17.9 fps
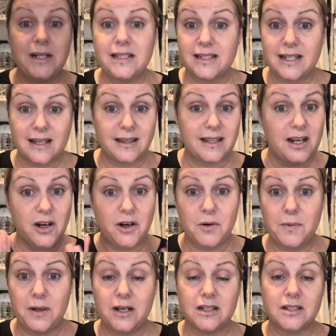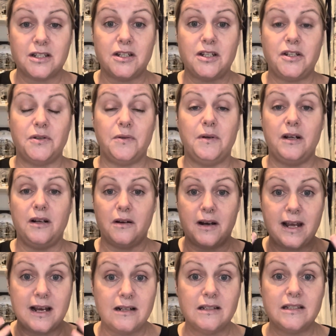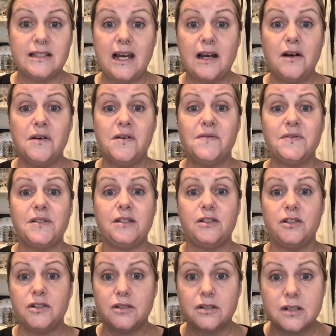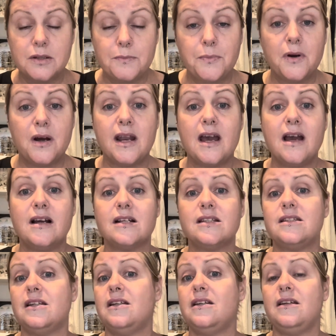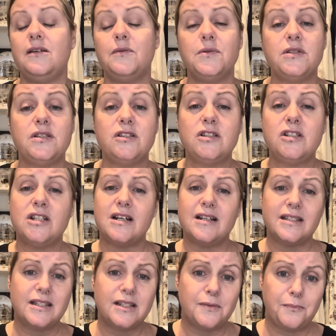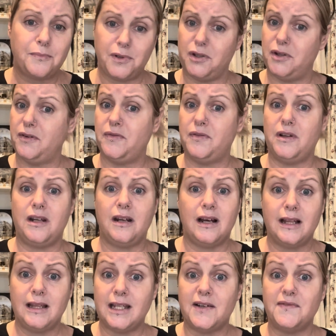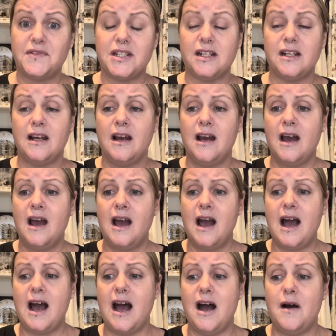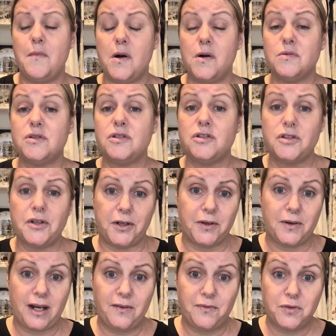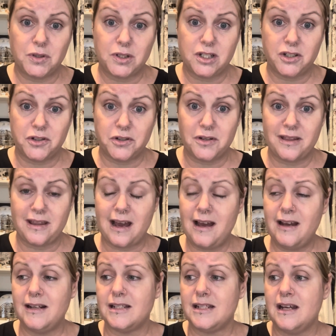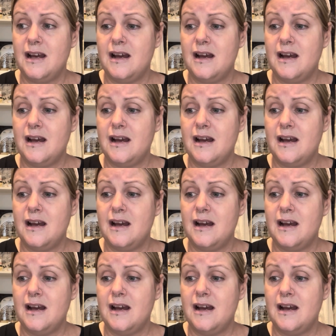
sat there and we got to do it on ourselves and use all the products, and it was just beautiful, and I loved it. I was so grateful to do that.